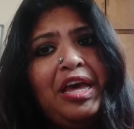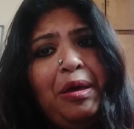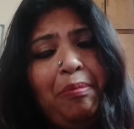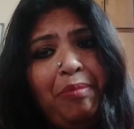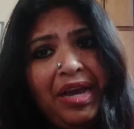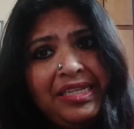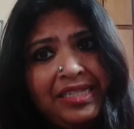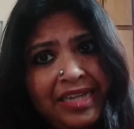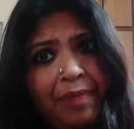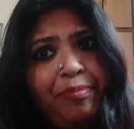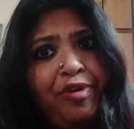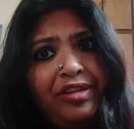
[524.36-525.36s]
My
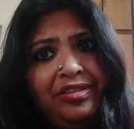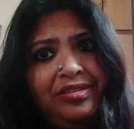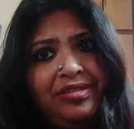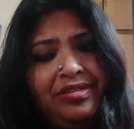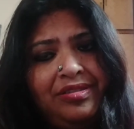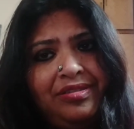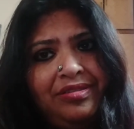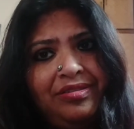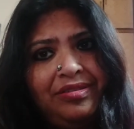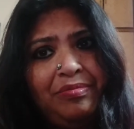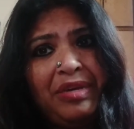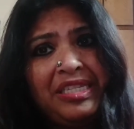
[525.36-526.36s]
step brothers,
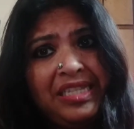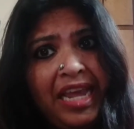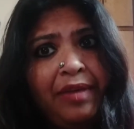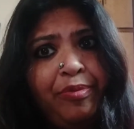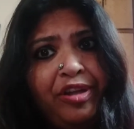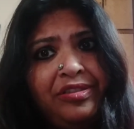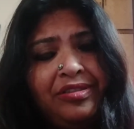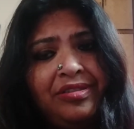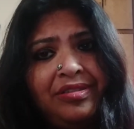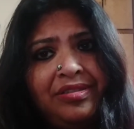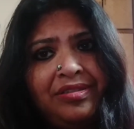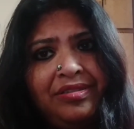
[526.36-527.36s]
my snake
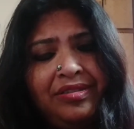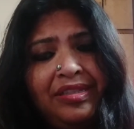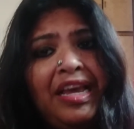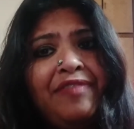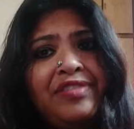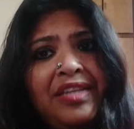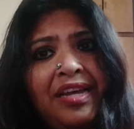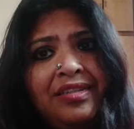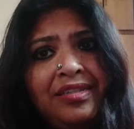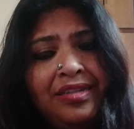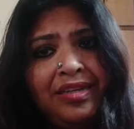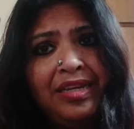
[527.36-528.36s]
brothers, they have said
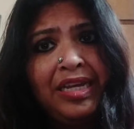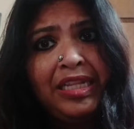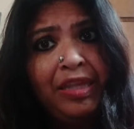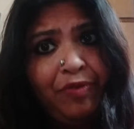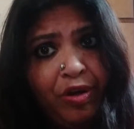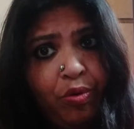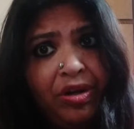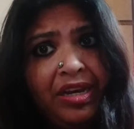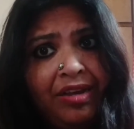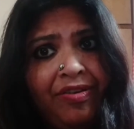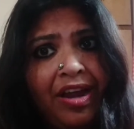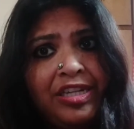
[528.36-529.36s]
they will only
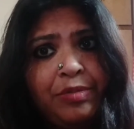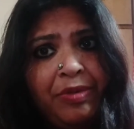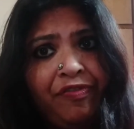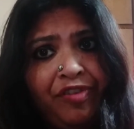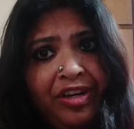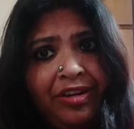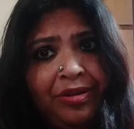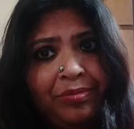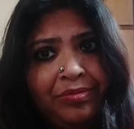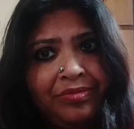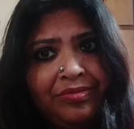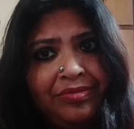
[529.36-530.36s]
grant me freedom
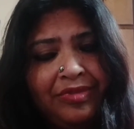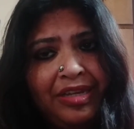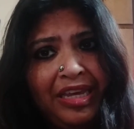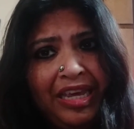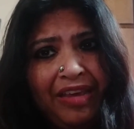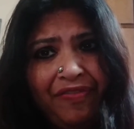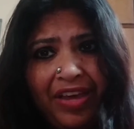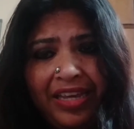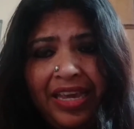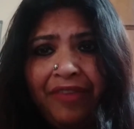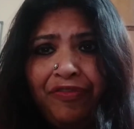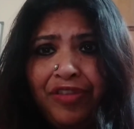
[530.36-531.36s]
if I
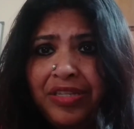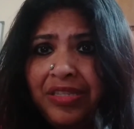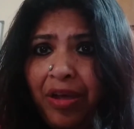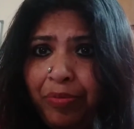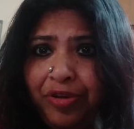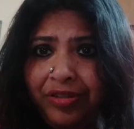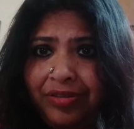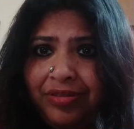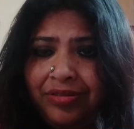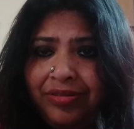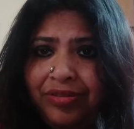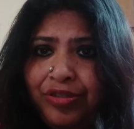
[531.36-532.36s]
give this Amrit
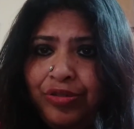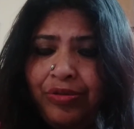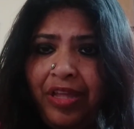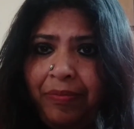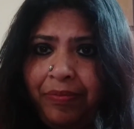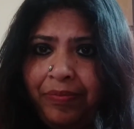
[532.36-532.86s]
to them."